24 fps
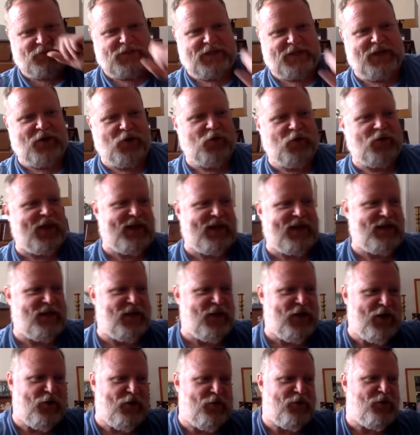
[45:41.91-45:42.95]
to hear that.
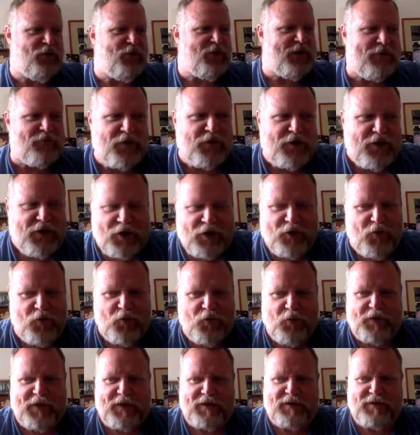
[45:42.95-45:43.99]
You know, you never
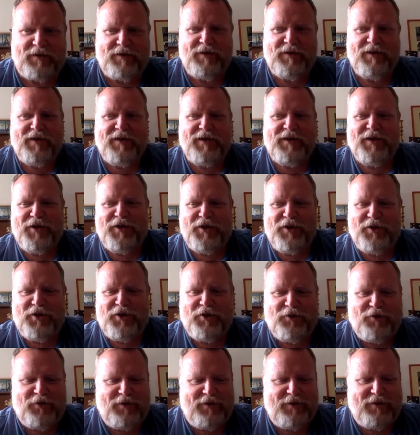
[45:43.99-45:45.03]
know that
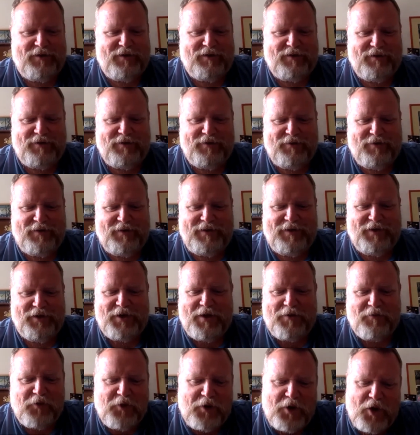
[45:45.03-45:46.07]
you
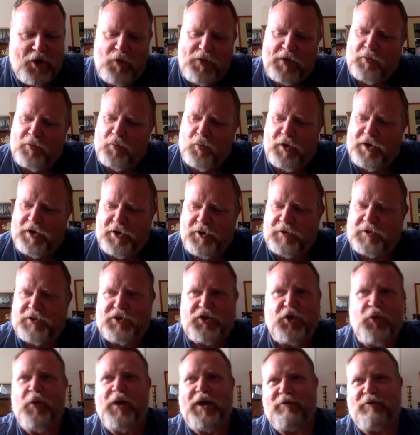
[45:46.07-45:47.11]
never know that what you're
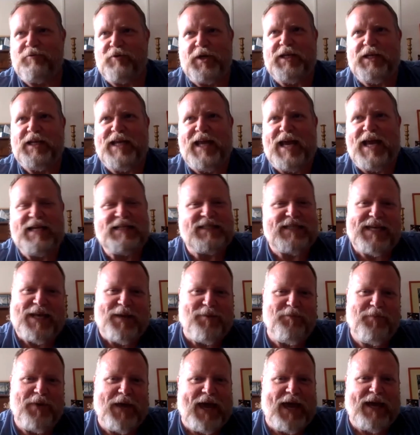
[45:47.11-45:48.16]
doing really has an
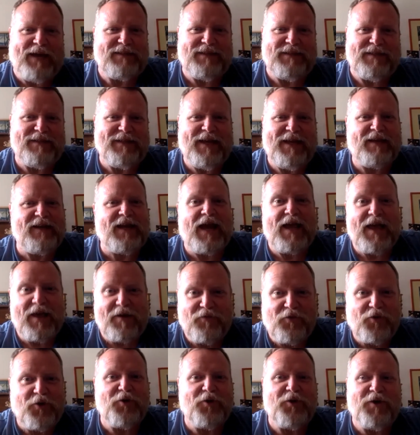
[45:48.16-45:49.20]
impact. And I
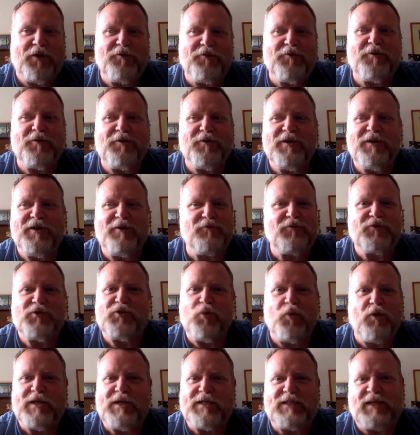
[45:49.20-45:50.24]
have heard other, you know,
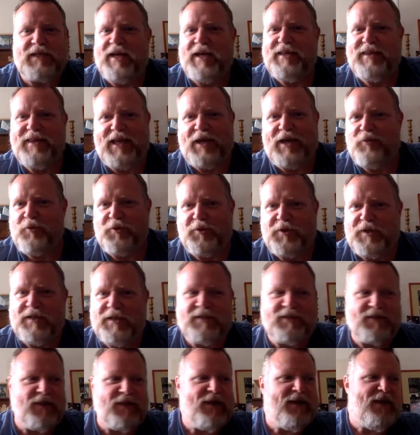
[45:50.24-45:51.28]
stories like that where
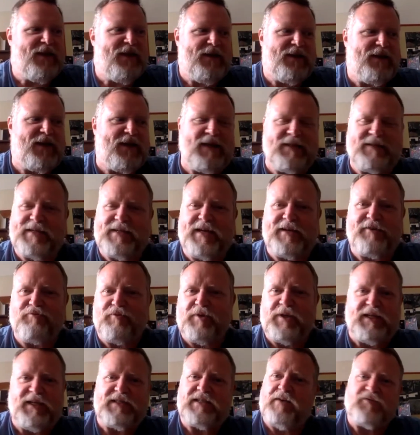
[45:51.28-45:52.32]
these kids had a
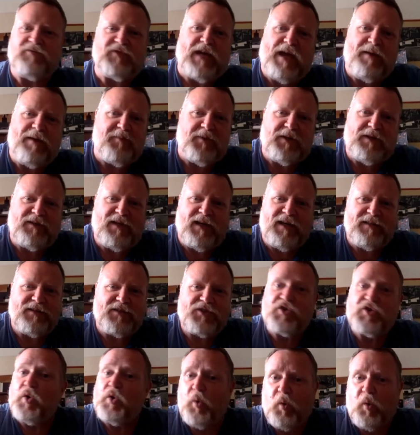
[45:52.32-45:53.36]
really tough time in
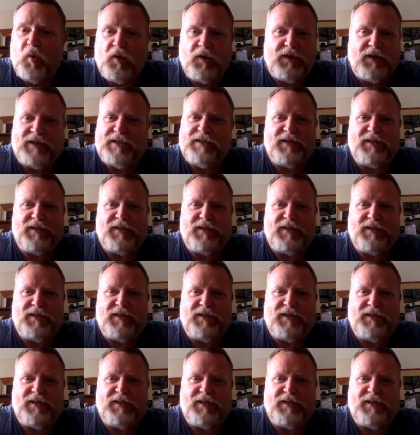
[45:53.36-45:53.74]
school